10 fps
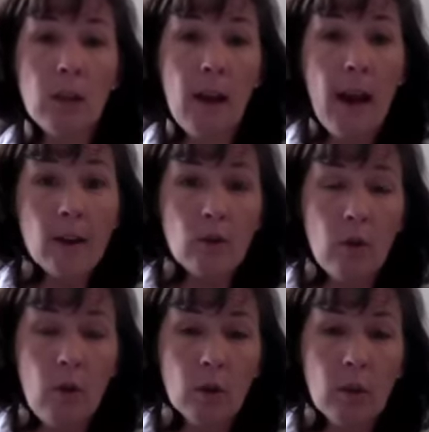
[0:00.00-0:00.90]

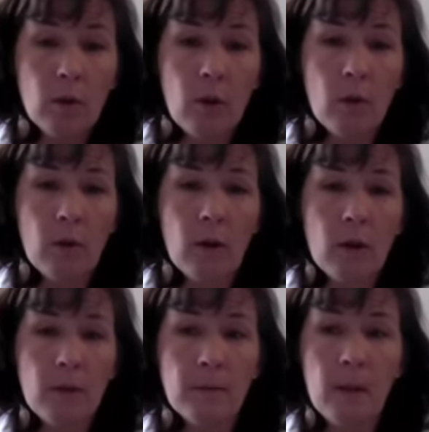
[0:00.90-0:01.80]
actual holding
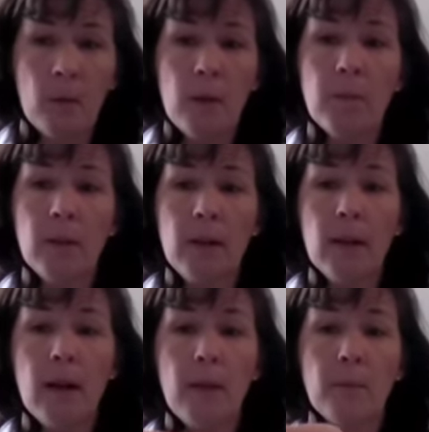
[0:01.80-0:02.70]
row that we
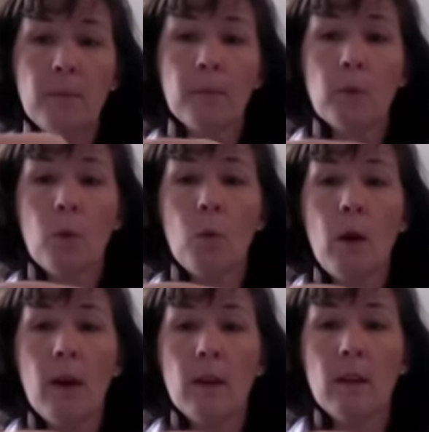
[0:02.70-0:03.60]
pleated up
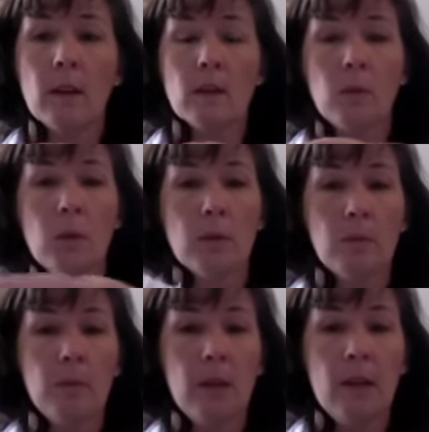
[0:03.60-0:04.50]
when this was
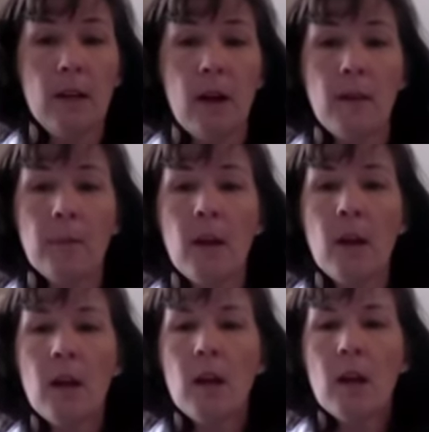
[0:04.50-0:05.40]
pleated up.
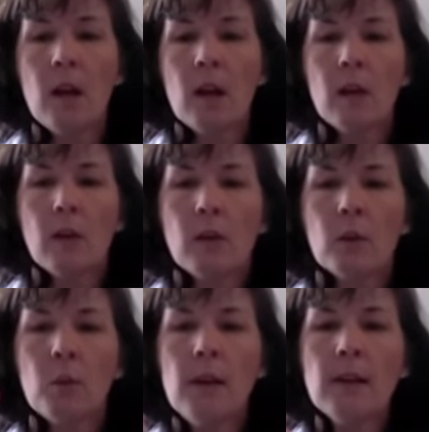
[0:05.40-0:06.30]

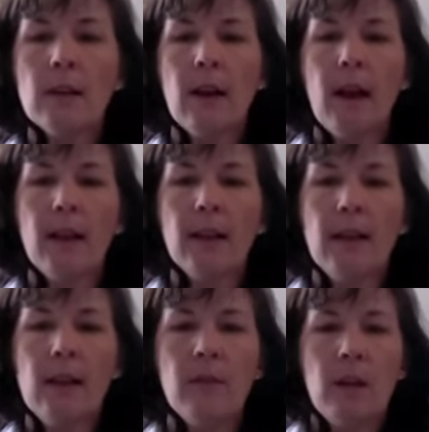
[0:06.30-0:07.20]
The reason I
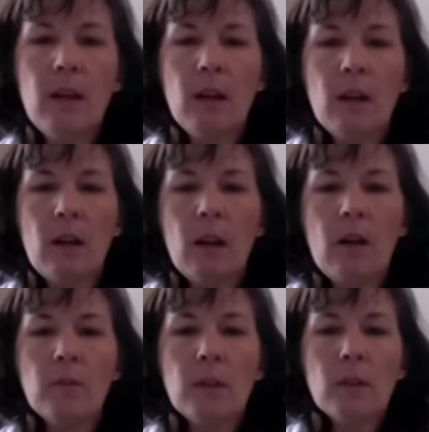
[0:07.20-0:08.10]
leave in, and
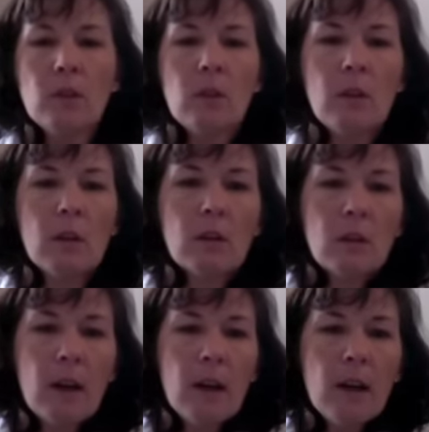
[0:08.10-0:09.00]
I'm going to show you this
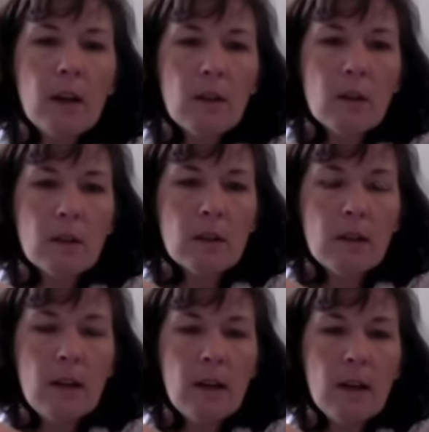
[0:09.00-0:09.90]
right here, you can
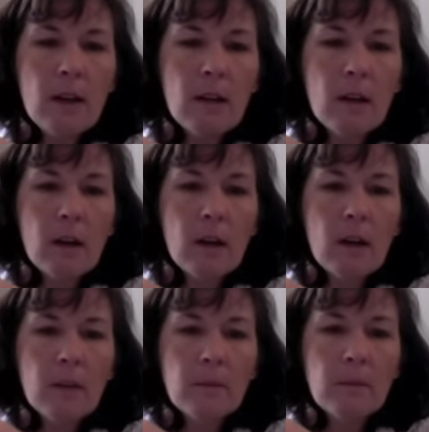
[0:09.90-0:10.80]
see
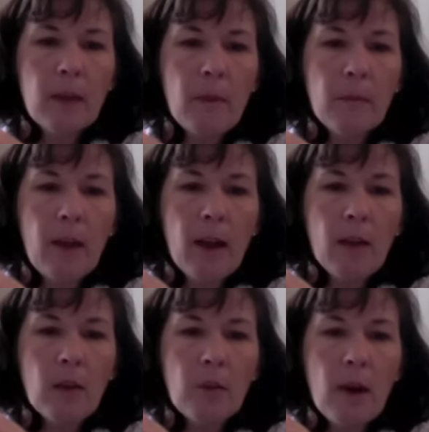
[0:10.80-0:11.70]
that
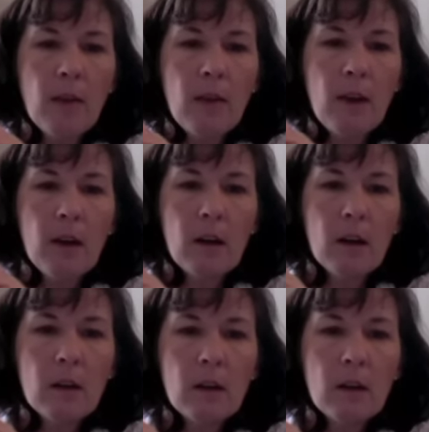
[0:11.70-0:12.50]
black thread there,